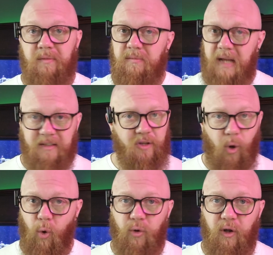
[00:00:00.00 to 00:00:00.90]
That's a
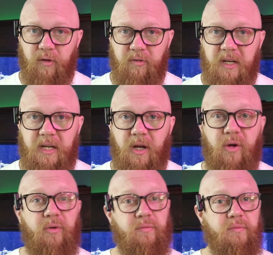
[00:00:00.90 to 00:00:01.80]
whole nother
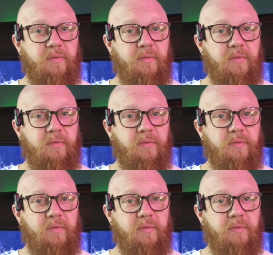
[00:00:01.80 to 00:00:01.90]
video,